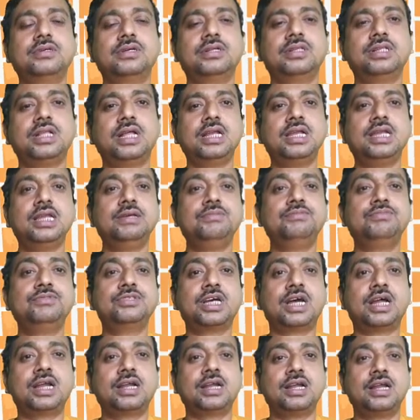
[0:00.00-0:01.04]
the leaves
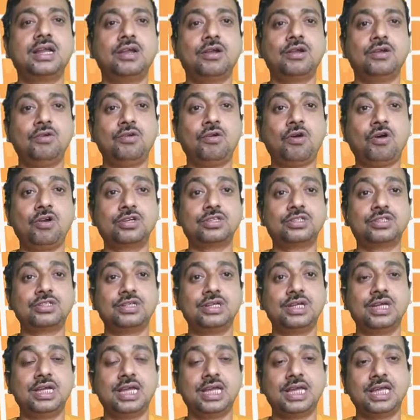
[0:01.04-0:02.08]
are not
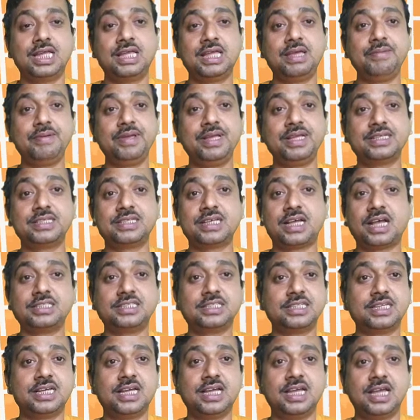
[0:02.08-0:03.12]
giving
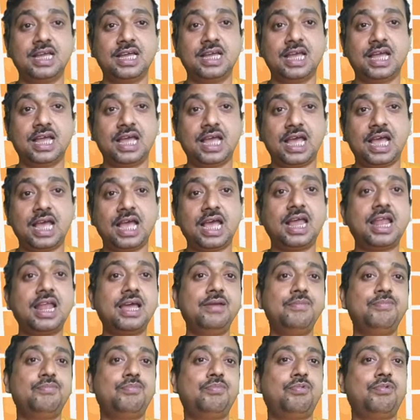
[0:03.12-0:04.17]
such a
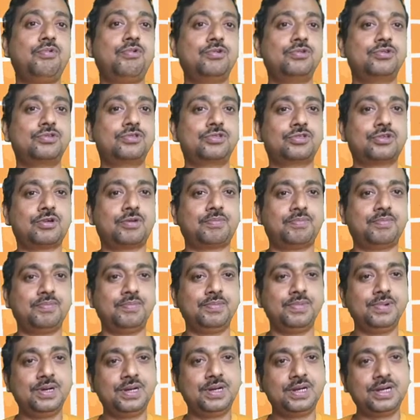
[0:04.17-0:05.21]
alive force of
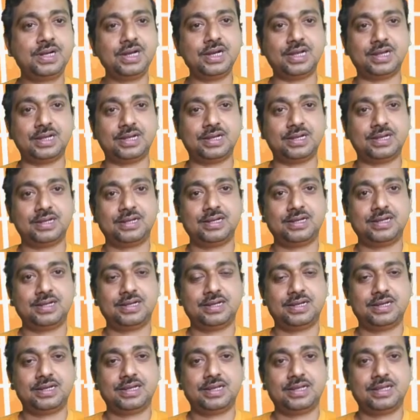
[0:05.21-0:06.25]
green.
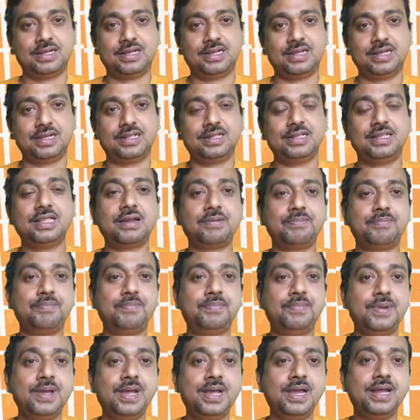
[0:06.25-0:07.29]
They are
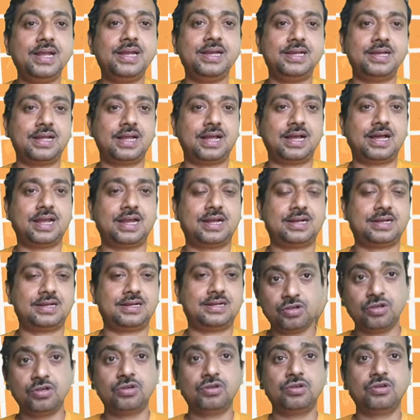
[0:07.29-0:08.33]
pale in color.
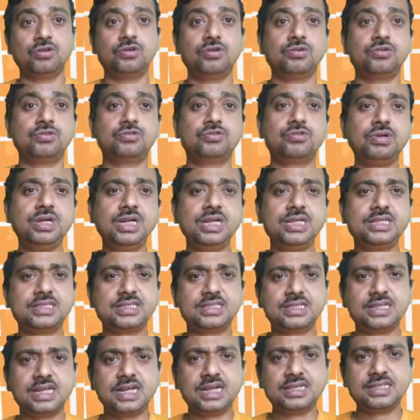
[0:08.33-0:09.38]
So it
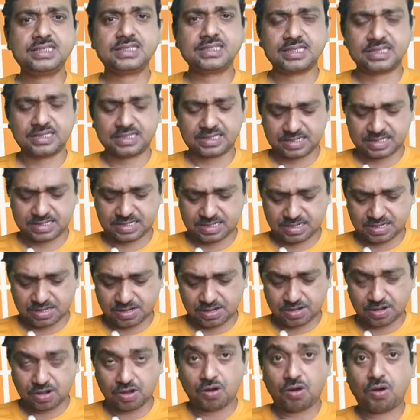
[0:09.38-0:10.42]
states,
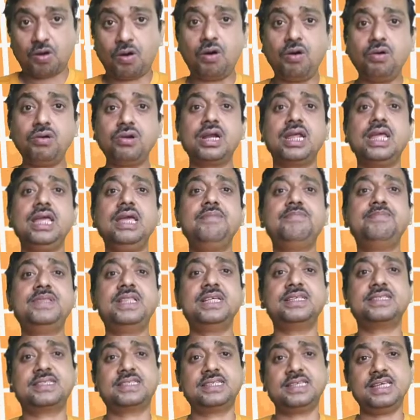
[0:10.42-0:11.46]
or if
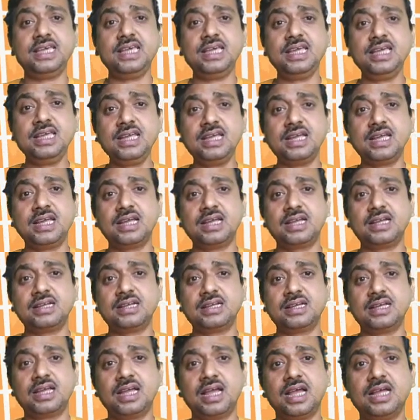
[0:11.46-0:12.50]
they sing,
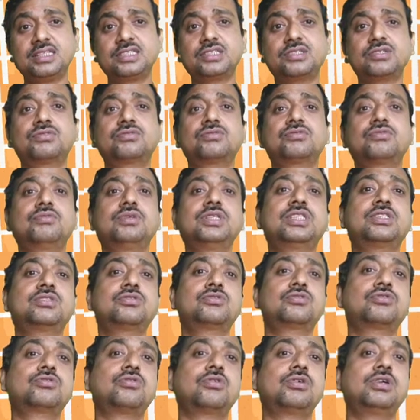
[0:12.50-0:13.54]
it's with
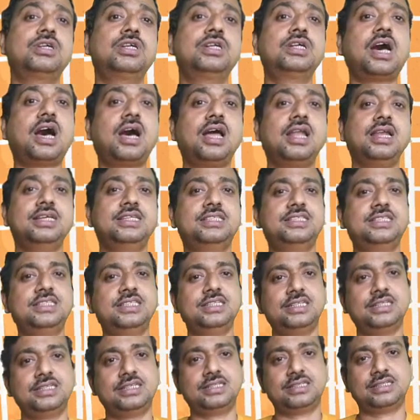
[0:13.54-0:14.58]
so dull a
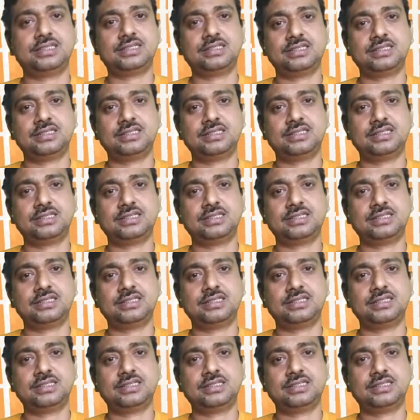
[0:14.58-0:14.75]
cheer,